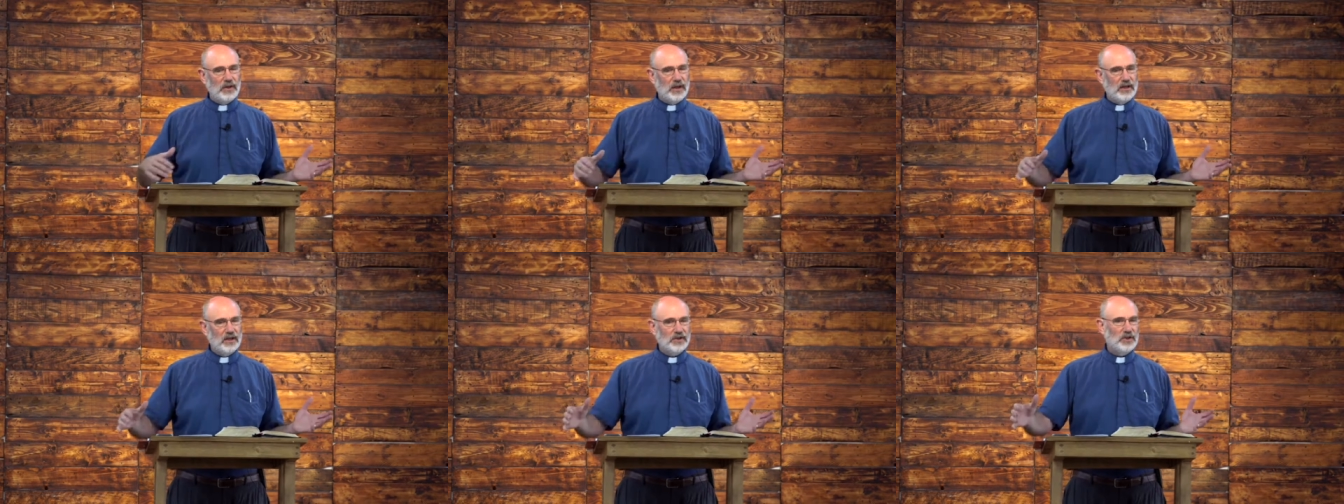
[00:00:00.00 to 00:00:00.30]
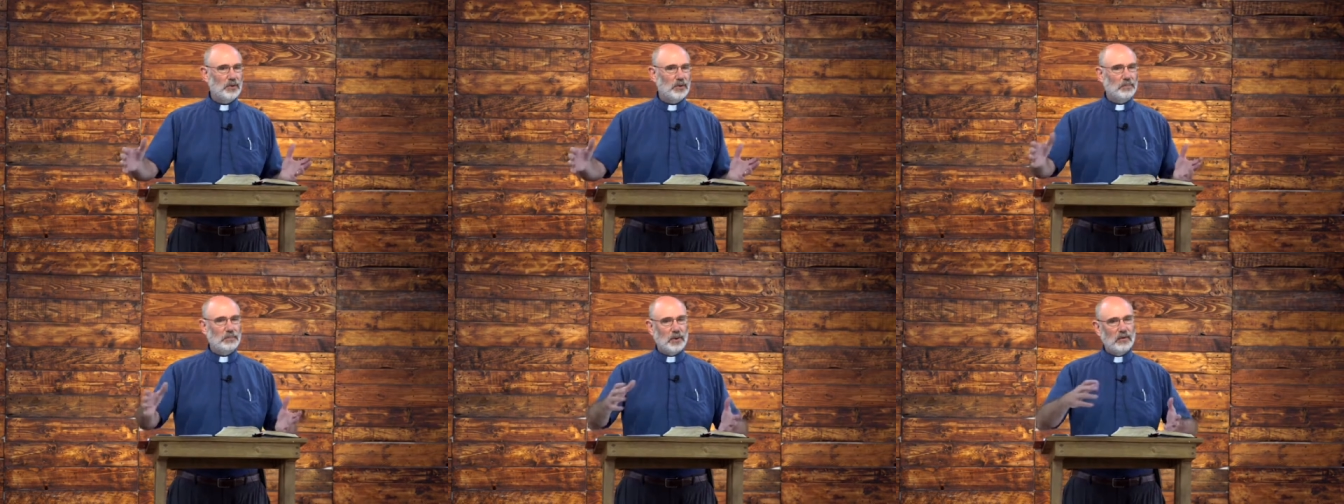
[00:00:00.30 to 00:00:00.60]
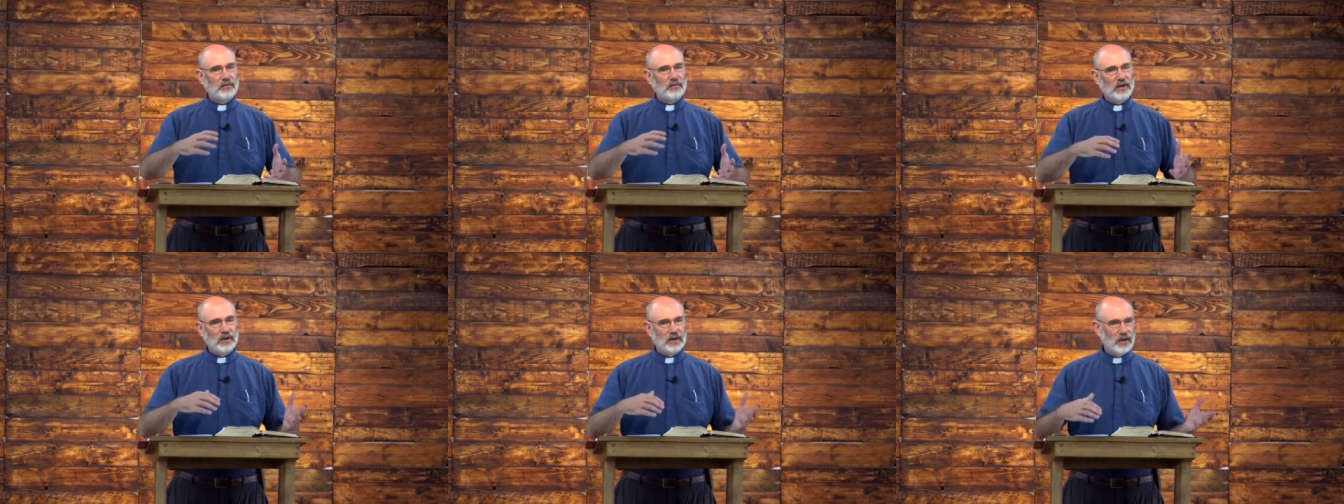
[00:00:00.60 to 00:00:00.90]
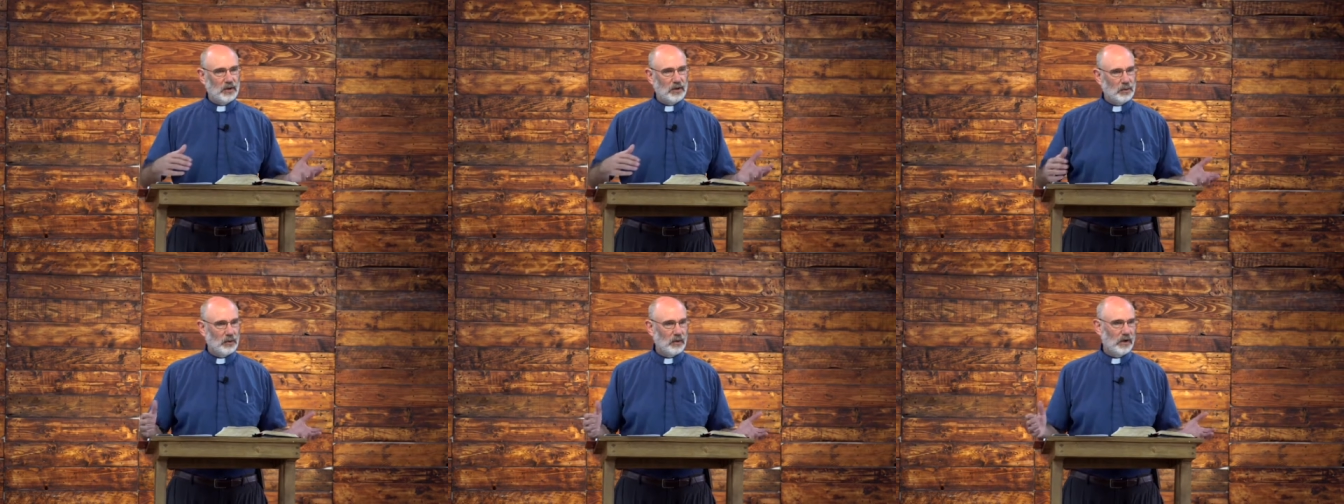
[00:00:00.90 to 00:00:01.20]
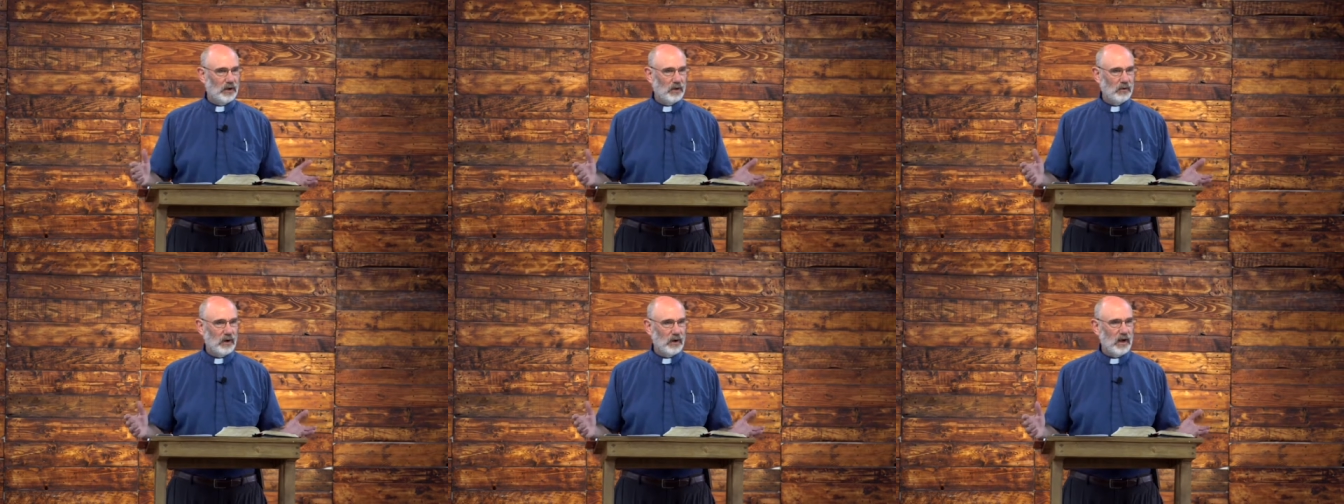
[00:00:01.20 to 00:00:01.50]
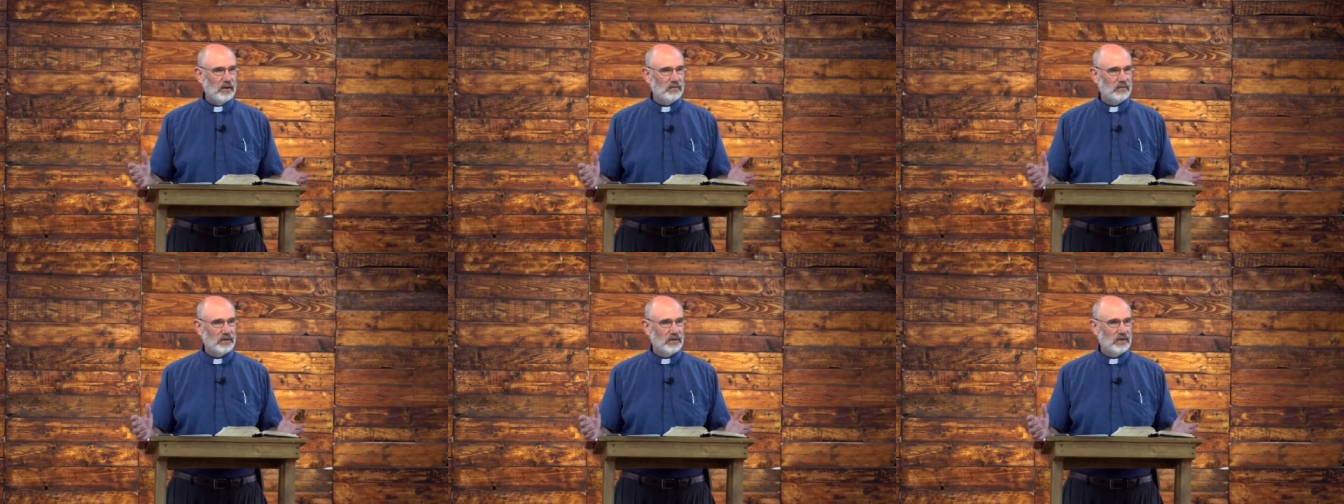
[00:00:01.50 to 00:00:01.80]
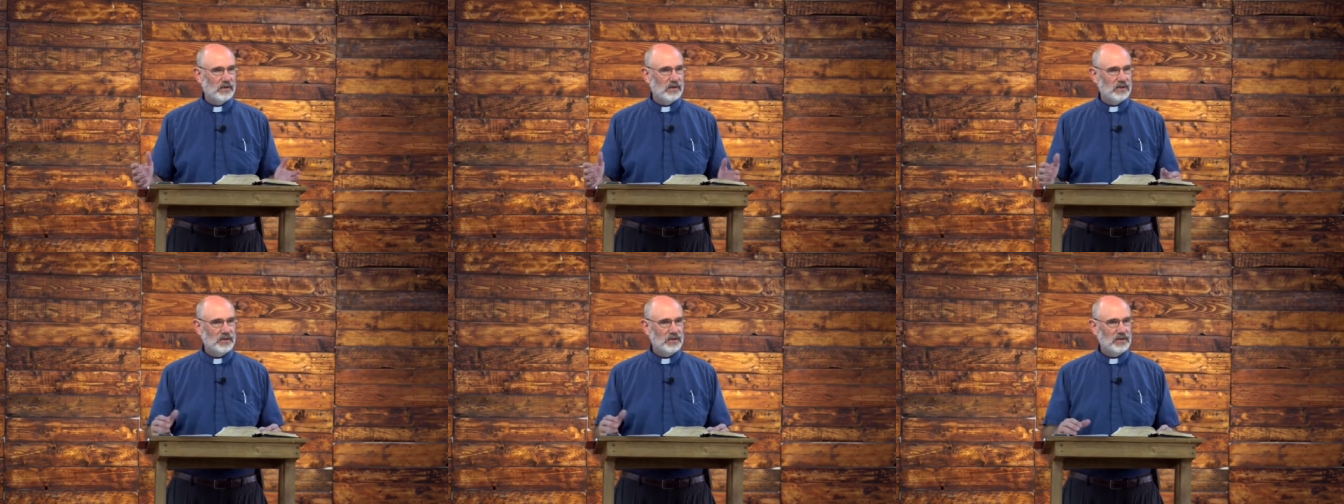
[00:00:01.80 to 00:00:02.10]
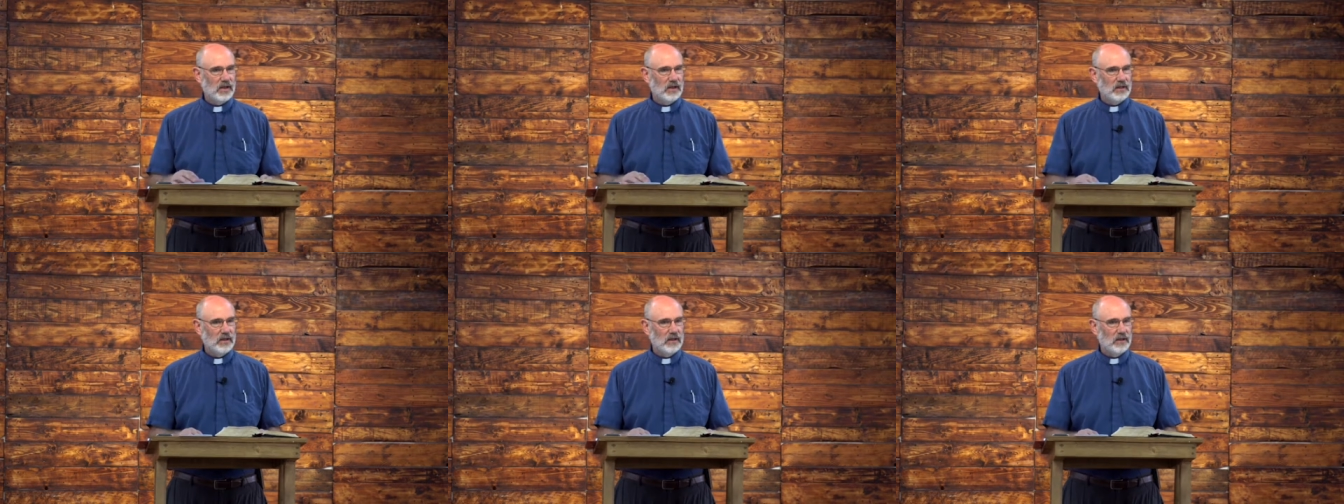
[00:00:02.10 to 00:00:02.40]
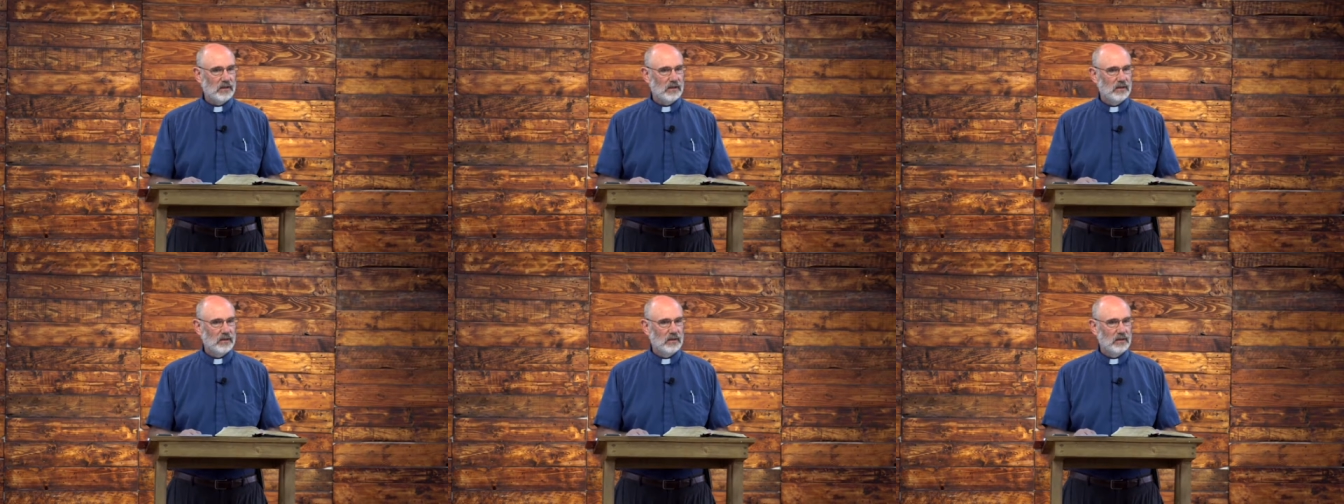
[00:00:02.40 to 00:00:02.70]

is so perfectly choreographed at this state dinner.